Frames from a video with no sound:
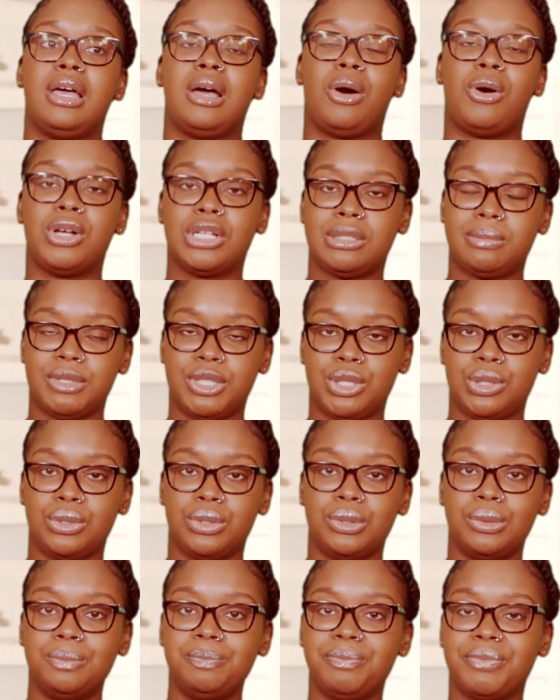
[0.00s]

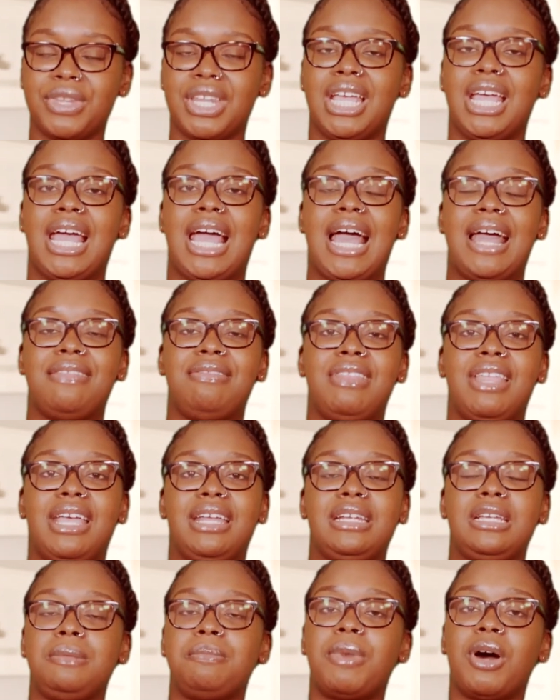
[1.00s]
hospital, and
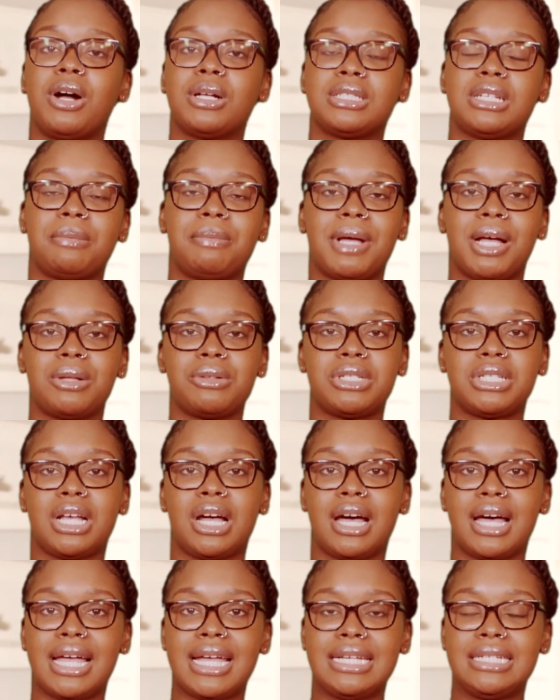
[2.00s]
then he parked up
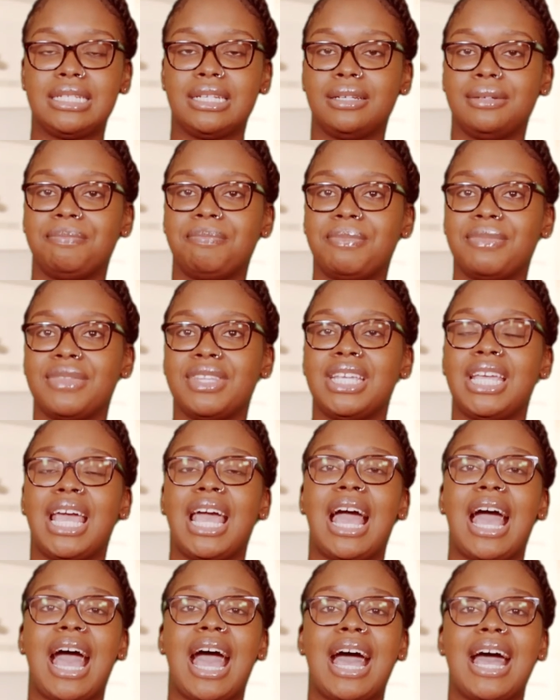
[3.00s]
outside,
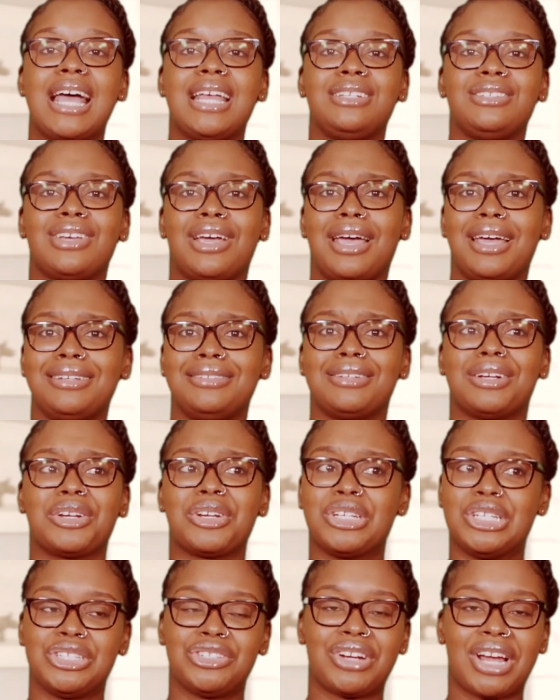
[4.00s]
and I had a
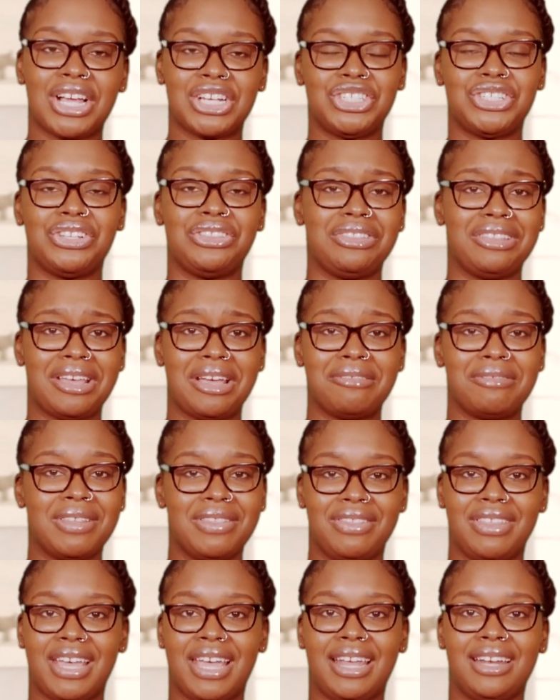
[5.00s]
contraction there
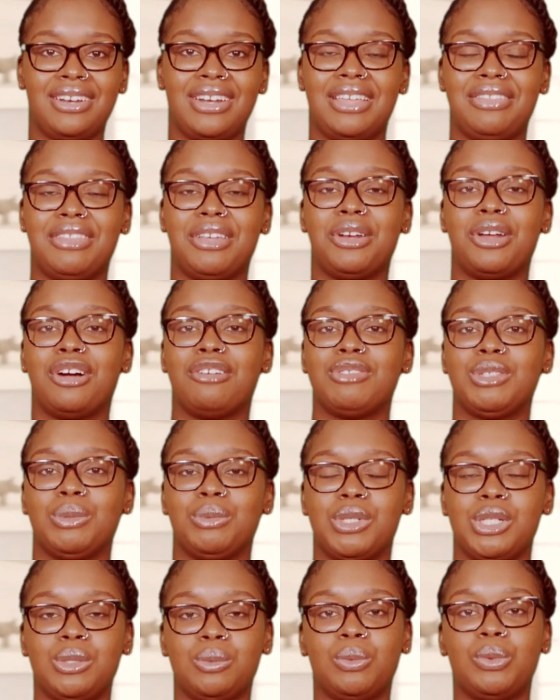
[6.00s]
and then, and then
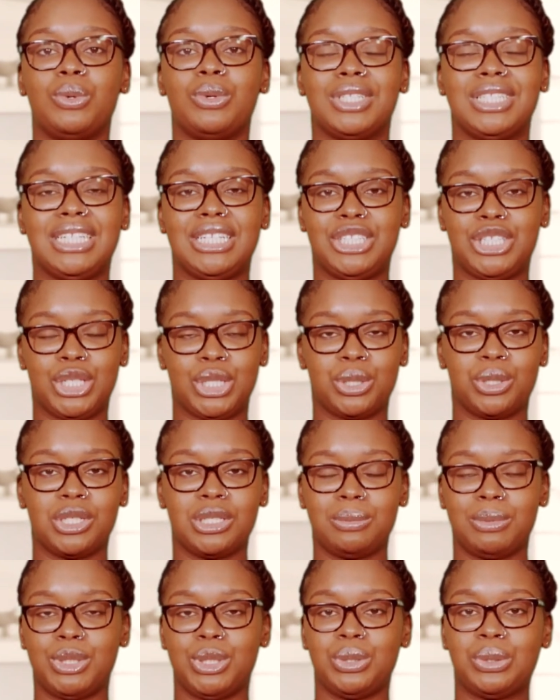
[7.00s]
afterwards walked into the
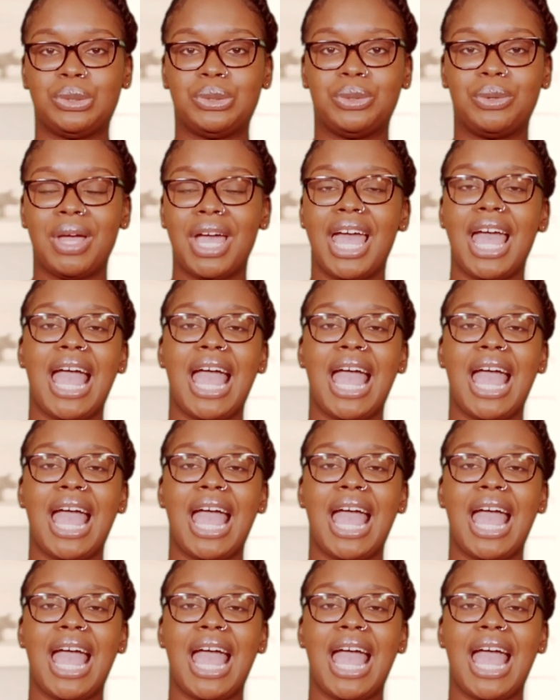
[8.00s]
hospital,